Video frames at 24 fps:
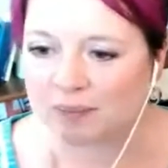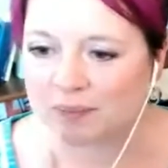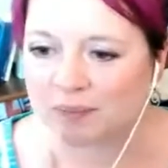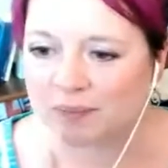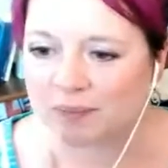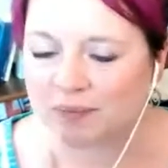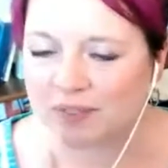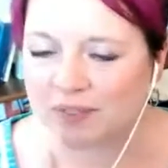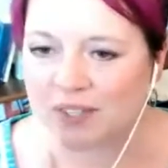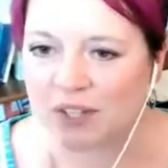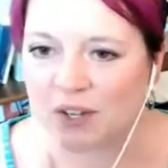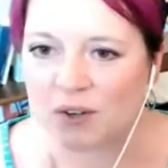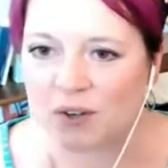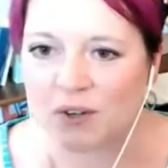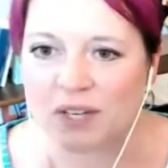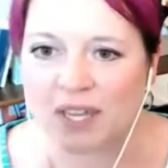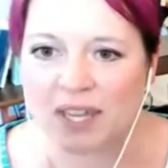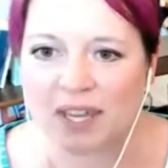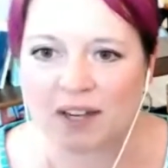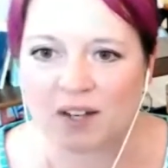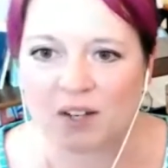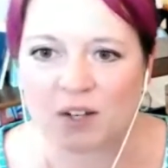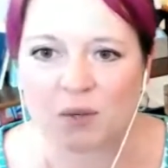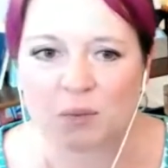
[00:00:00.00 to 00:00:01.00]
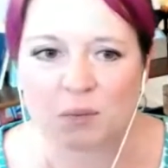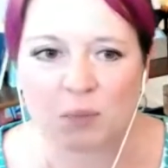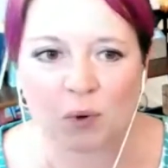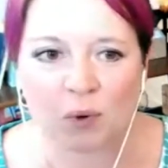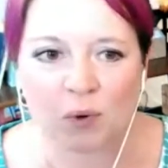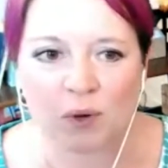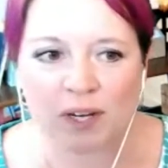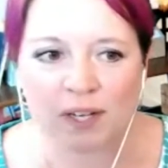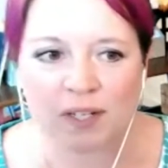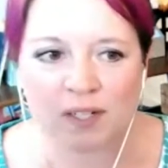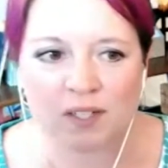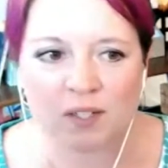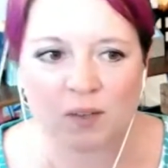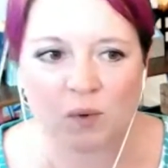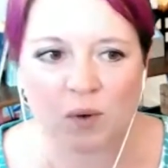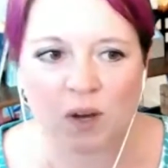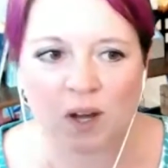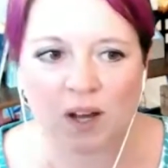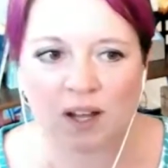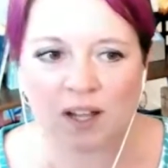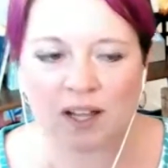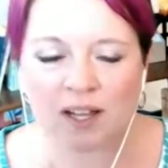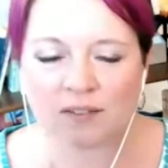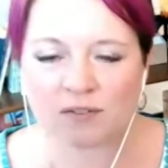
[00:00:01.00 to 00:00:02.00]
So yeah, good point. Well,
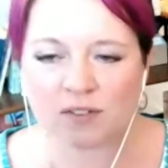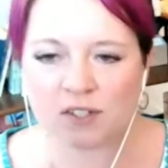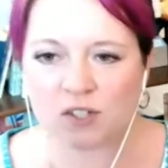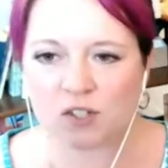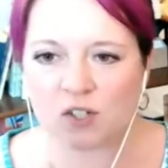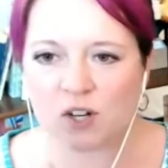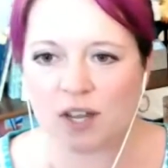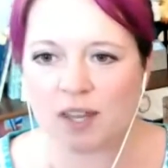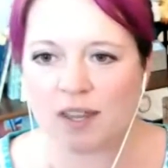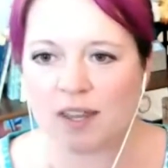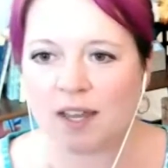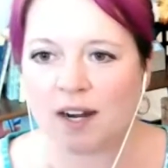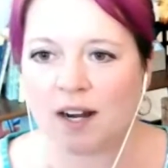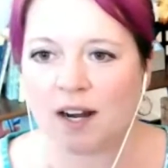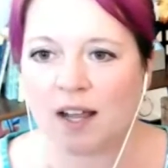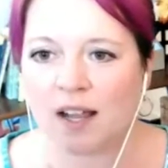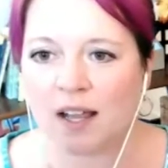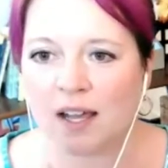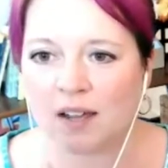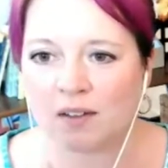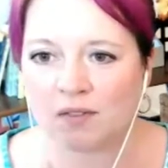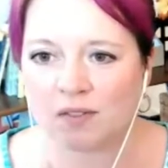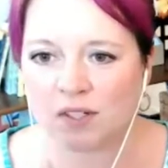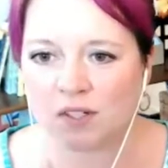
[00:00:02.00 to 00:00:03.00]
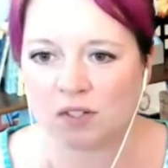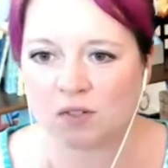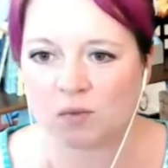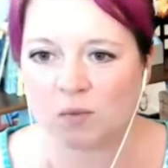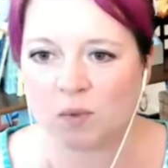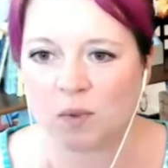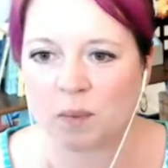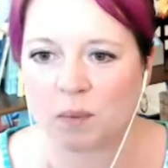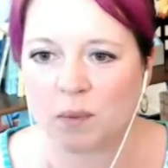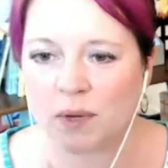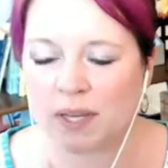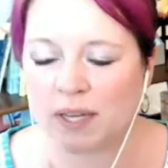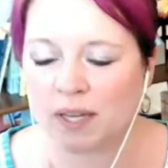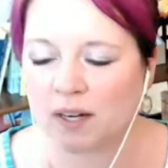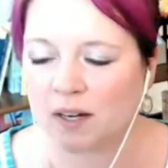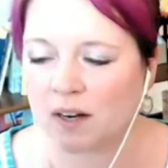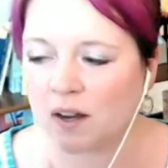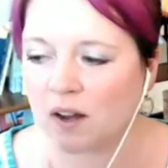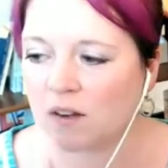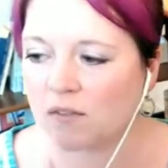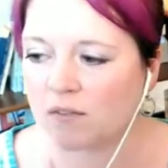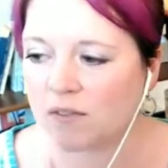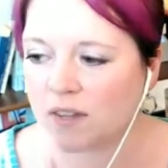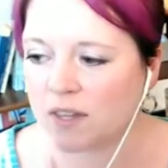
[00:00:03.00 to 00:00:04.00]
I'll have to try that. I'll have to, when we get
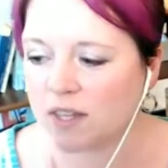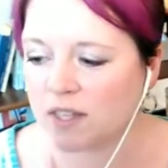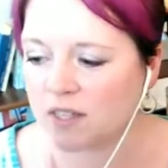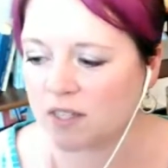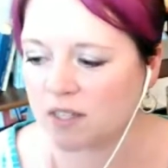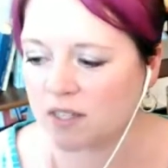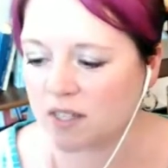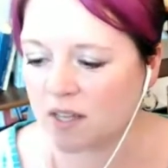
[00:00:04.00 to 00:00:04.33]
off of this